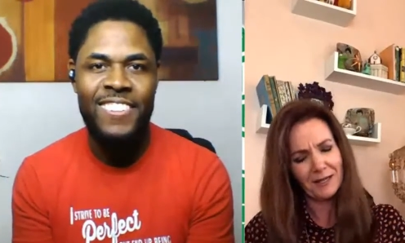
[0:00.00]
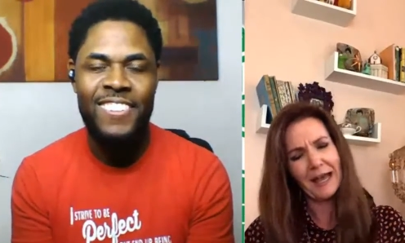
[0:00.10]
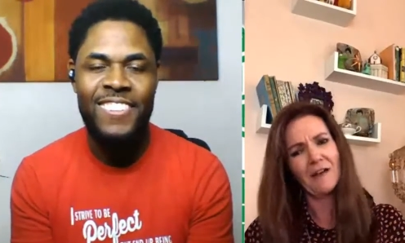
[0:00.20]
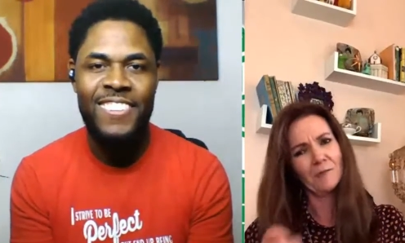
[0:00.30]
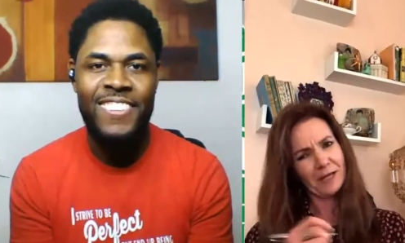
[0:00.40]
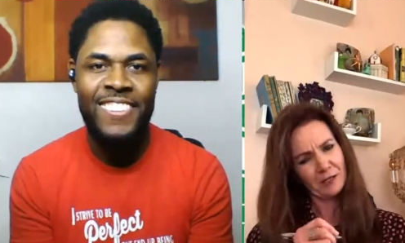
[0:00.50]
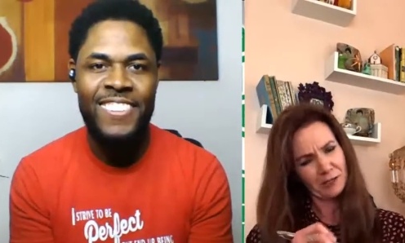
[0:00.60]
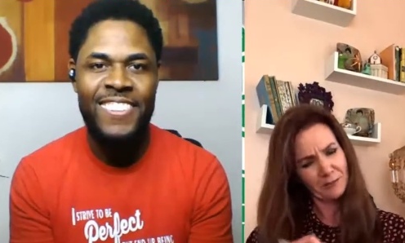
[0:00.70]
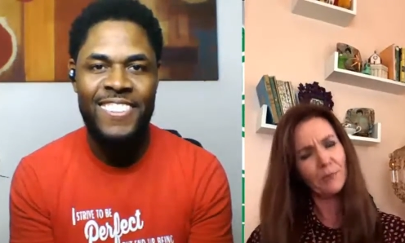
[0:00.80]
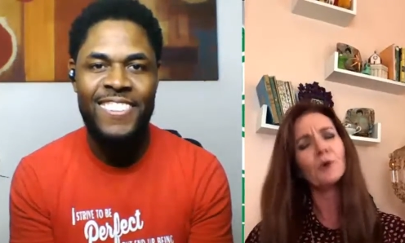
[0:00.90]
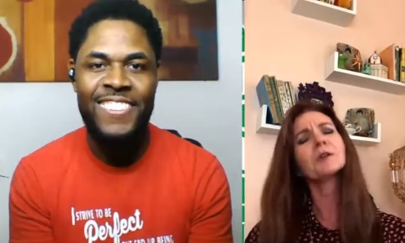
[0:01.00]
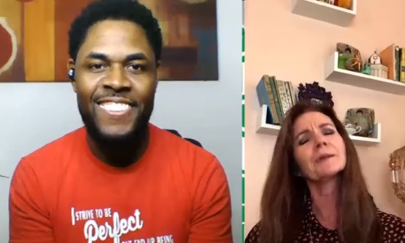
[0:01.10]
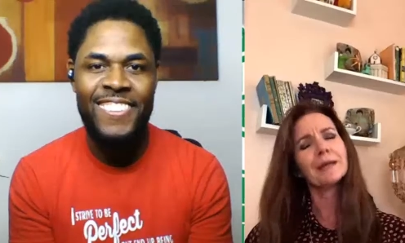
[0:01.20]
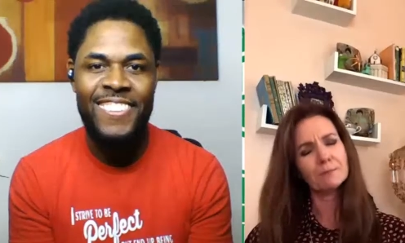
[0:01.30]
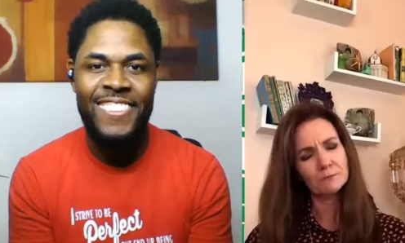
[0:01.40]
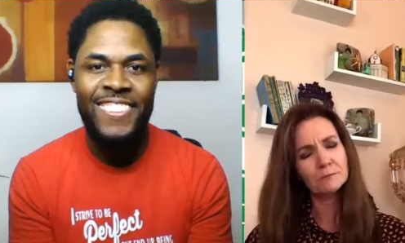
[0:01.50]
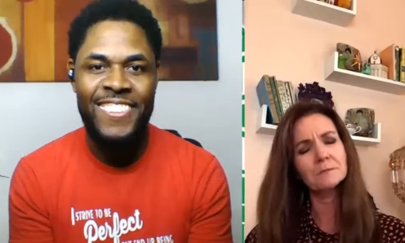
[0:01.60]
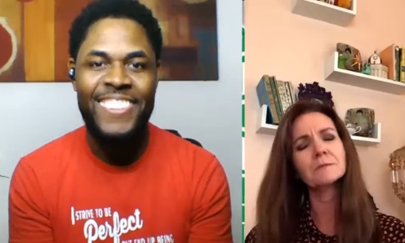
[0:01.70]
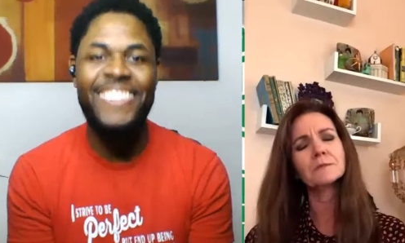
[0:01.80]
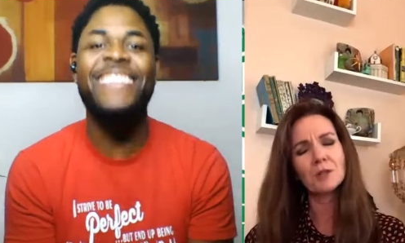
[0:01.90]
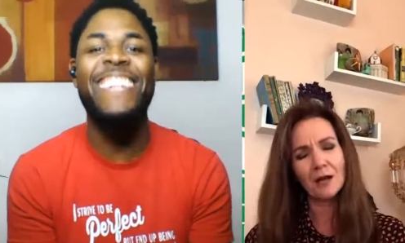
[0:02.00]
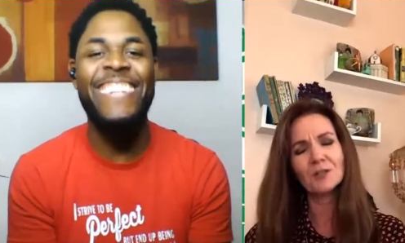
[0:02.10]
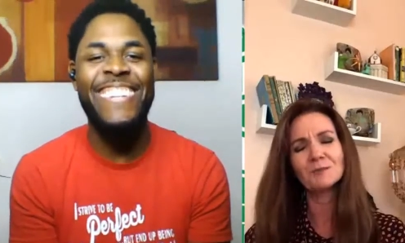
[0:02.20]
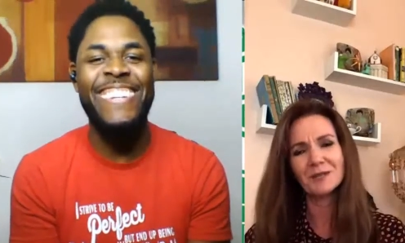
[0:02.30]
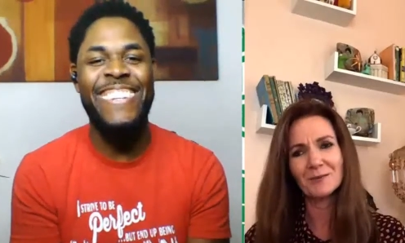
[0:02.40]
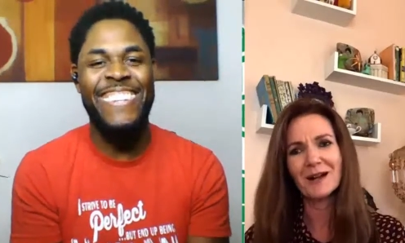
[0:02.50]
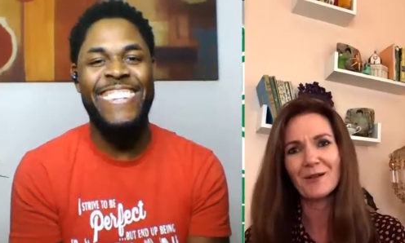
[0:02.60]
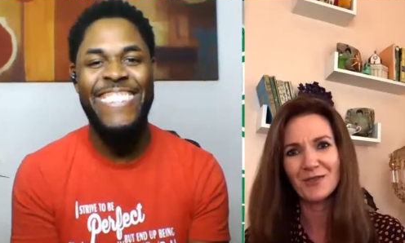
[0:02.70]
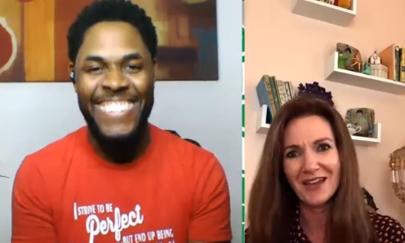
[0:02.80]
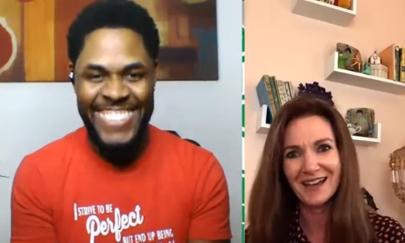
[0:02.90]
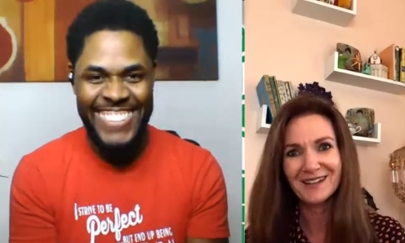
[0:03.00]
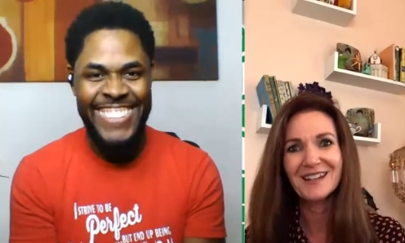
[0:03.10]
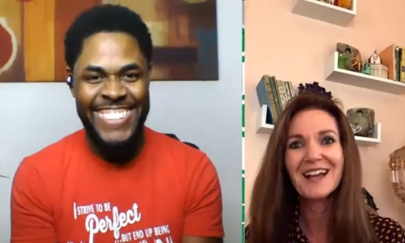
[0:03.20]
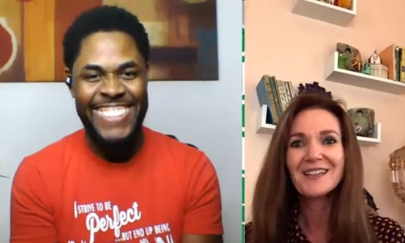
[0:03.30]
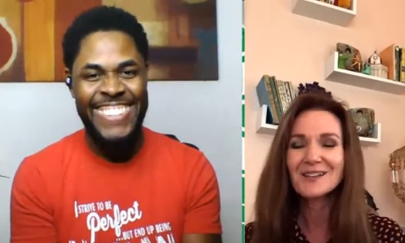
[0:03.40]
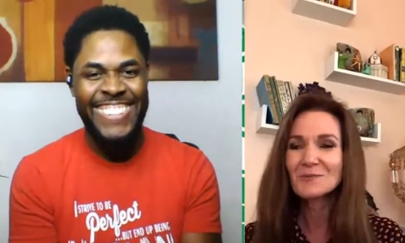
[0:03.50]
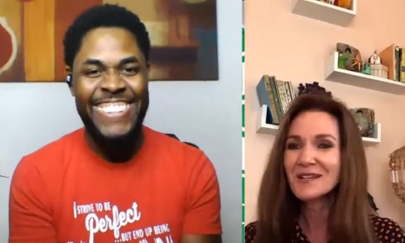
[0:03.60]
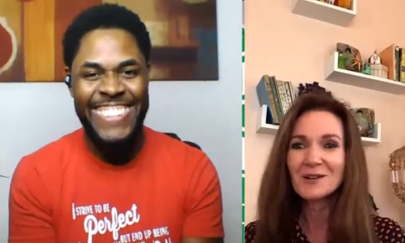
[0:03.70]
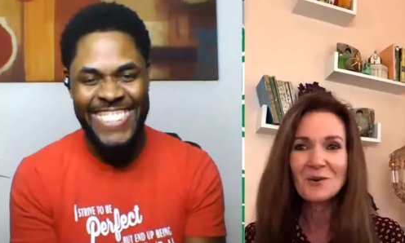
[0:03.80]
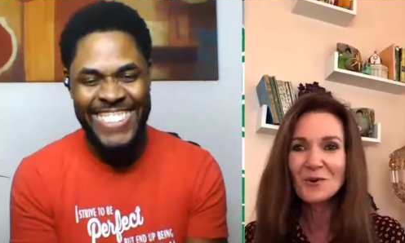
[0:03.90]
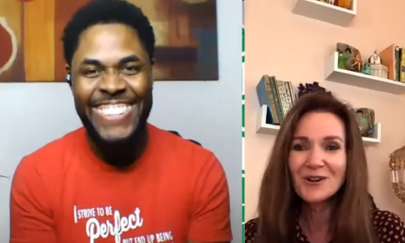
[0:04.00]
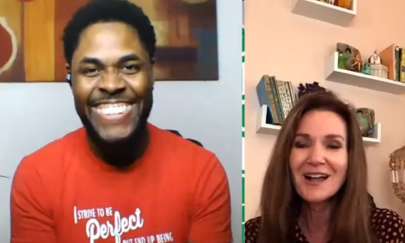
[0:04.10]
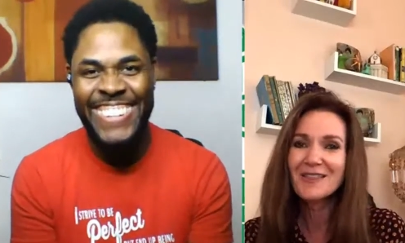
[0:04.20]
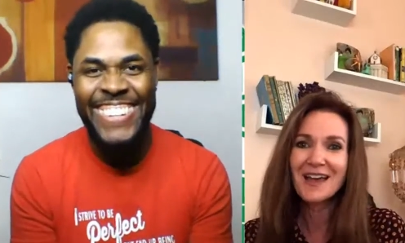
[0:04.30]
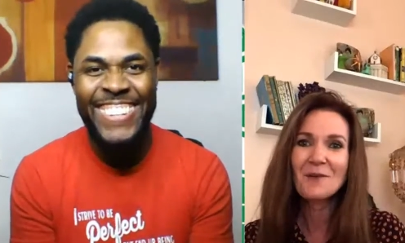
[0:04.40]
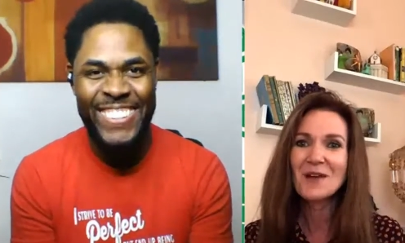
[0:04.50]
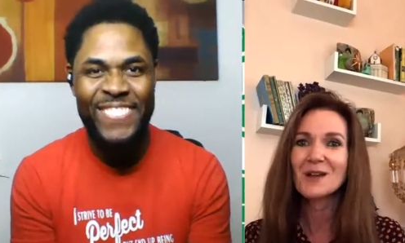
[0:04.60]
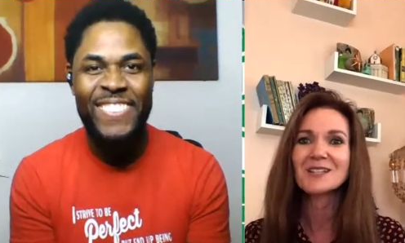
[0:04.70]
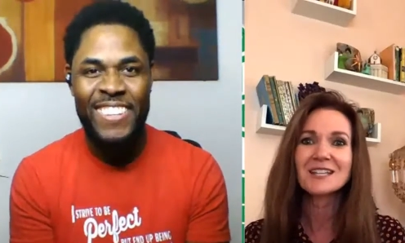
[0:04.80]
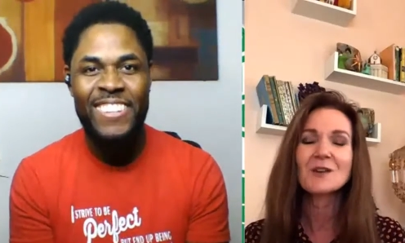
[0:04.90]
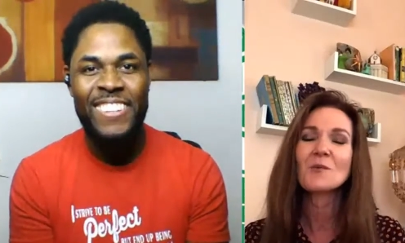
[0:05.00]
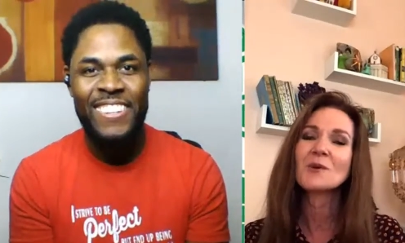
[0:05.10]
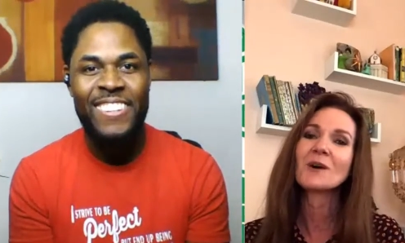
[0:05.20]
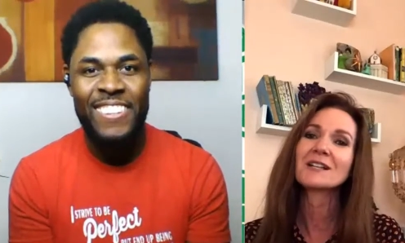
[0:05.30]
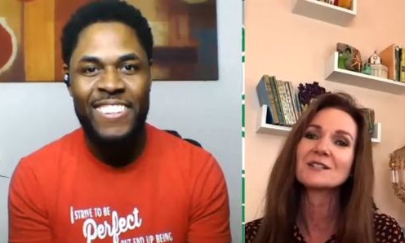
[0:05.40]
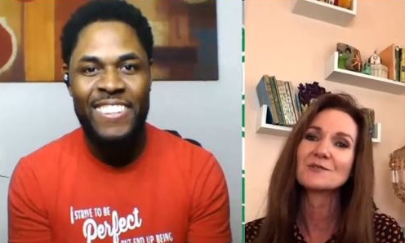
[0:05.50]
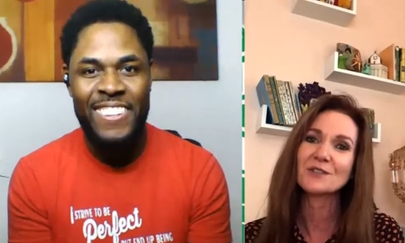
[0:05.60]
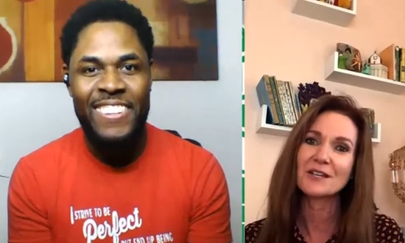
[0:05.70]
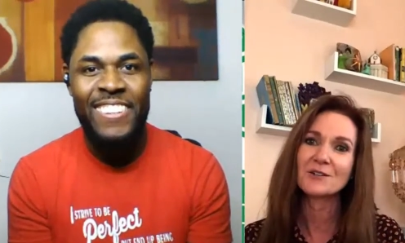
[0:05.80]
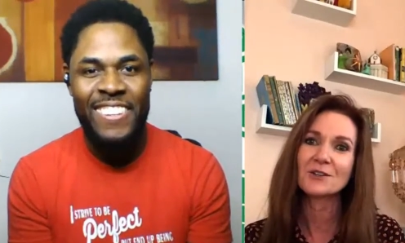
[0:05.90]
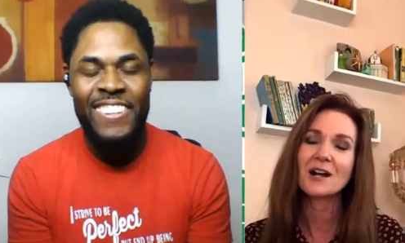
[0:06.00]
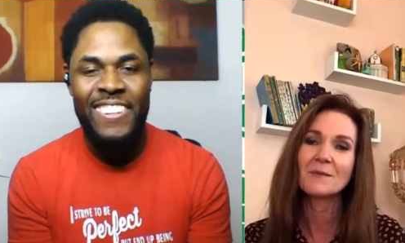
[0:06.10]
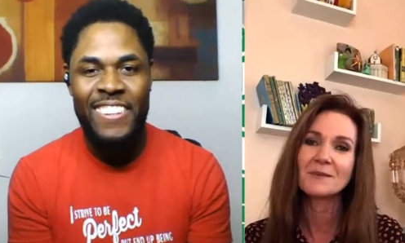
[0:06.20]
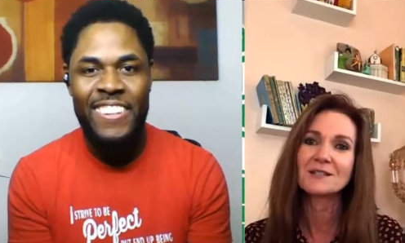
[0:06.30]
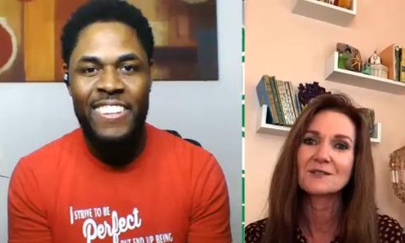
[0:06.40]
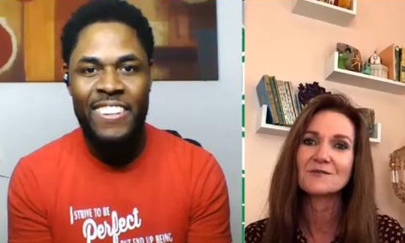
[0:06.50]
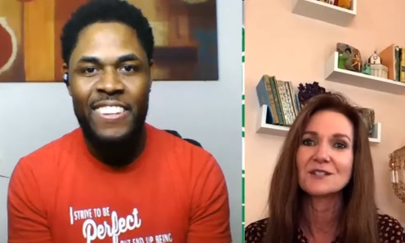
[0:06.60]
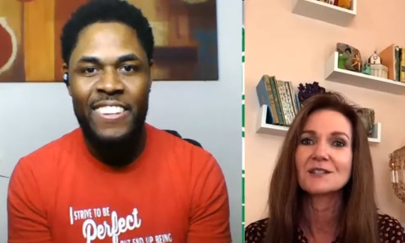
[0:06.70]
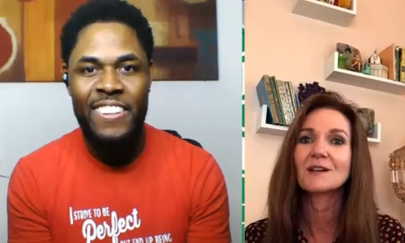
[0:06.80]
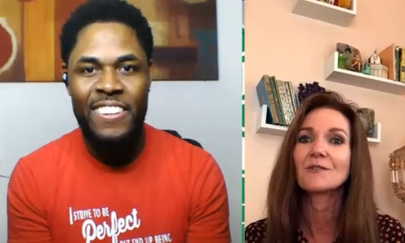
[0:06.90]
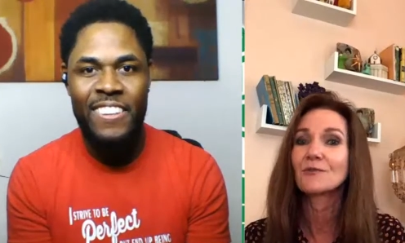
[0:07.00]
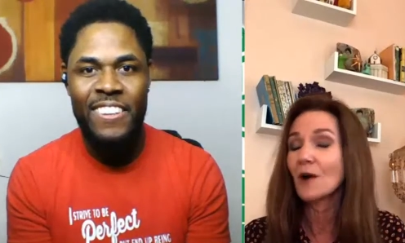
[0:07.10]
Speaker 1: and I have my clipboard and I'm like, hmm, talk to me about that if we don't we're not that way it's like we want it to feel like you're coming to visit a,